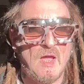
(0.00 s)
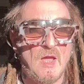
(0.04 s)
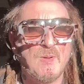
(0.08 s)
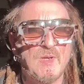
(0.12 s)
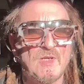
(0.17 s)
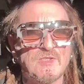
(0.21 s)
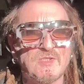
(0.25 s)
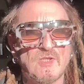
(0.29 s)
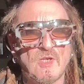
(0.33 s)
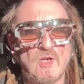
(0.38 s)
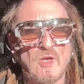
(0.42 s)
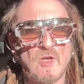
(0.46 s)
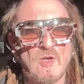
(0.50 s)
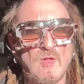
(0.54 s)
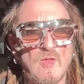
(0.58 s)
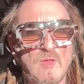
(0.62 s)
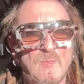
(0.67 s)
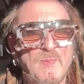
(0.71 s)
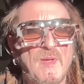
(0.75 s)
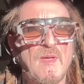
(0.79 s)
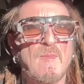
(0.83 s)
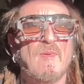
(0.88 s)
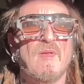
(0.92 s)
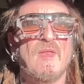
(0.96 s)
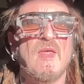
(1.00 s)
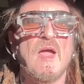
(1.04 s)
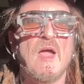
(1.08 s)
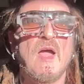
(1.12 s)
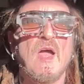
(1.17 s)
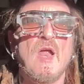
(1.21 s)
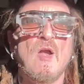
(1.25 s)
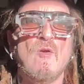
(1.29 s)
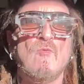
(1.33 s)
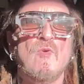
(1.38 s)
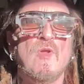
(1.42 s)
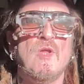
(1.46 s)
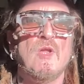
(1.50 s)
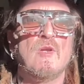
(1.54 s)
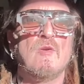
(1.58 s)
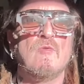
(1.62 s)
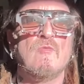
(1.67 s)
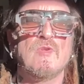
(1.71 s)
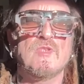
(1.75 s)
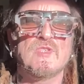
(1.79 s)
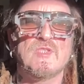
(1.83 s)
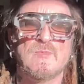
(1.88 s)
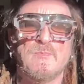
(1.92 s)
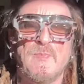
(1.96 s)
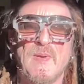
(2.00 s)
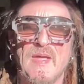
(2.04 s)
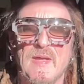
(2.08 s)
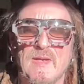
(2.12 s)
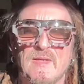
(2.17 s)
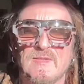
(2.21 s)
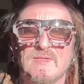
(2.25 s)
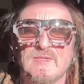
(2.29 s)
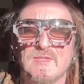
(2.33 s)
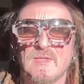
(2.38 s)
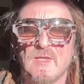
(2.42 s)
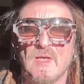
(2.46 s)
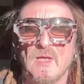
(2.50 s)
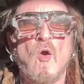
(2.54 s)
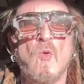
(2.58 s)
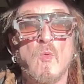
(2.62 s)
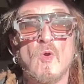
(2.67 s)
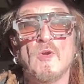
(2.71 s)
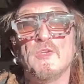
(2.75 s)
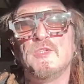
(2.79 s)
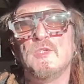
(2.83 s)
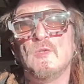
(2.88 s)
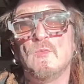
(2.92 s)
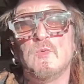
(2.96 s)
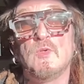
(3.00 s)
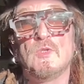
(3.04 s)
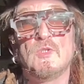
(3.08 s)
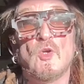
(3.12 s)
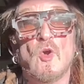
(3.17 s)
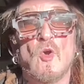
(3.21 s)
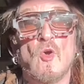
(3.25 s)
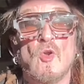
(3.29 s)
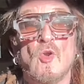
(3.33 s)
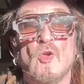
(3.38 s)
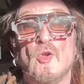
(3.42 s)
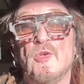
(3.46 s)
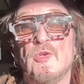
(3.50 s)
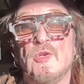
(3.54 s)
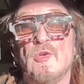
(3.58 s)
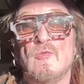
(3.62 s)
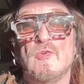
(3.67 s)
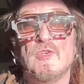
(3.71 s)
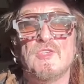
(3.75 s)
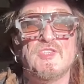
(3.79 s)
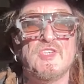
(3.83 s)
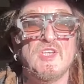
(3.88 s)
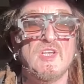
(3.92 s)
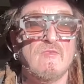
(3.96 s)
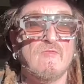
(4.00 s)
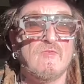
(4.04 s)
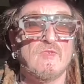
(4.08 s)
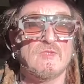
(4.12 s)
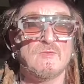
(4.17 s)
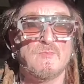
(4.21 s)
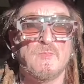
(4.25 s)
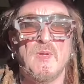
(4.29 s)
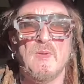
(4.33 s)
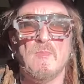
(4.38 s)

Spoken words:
Plus, a lot of the people that I really respect are what you would call underachievers.